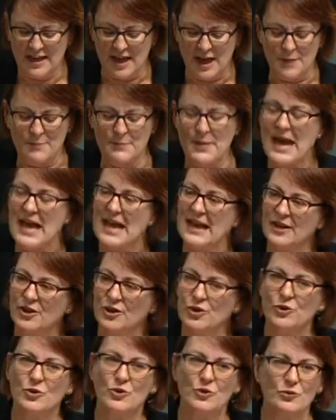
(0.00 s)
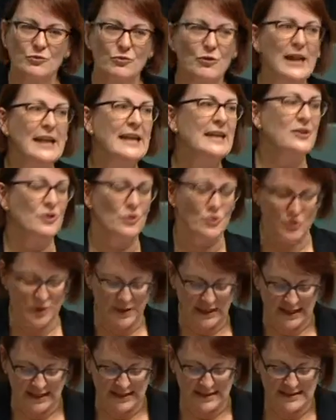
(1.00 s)
a man who could read an
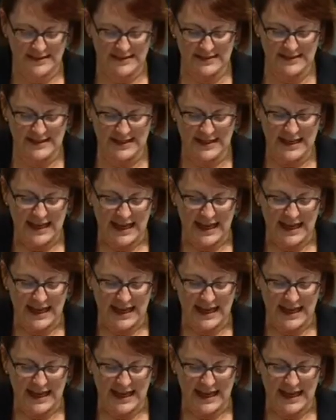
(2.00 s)
audience